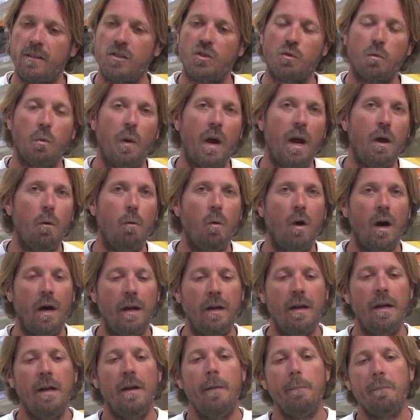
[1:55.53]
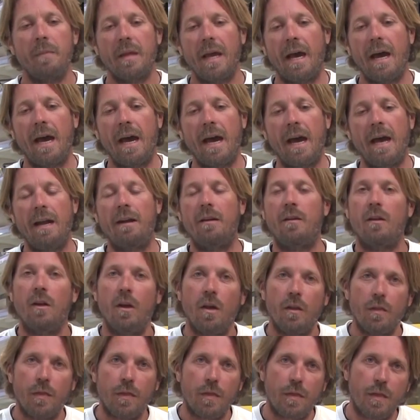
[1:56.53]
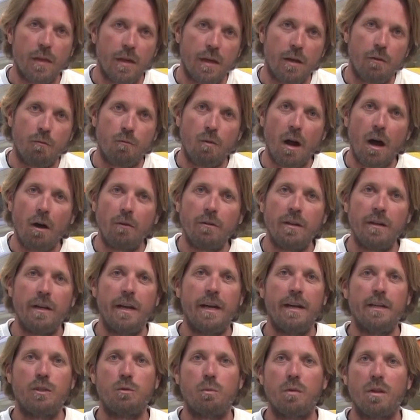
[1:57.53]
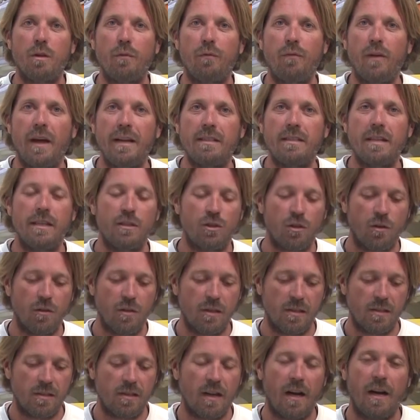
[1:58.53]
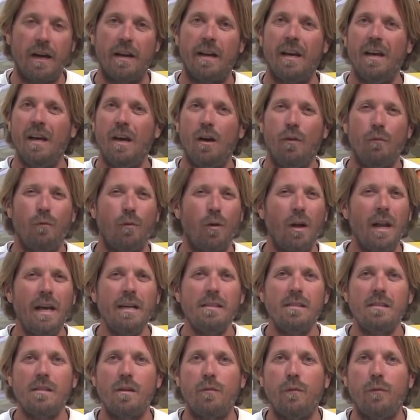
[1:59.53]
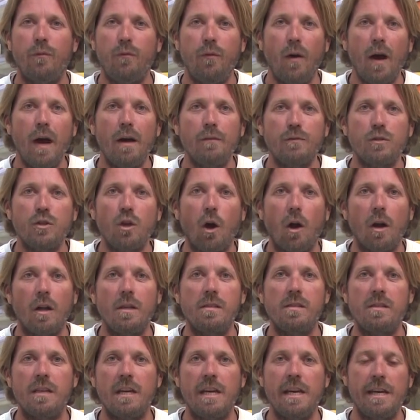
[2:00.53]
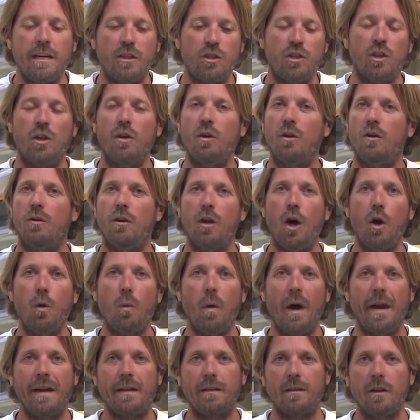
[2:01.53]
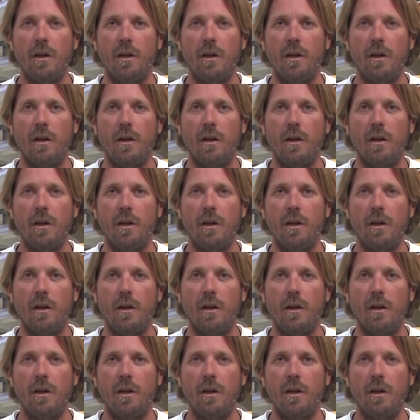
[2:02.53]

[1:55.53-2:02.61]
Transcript: A square one and the rounded edge with a flat edge on the side for less than $5 each. No weight,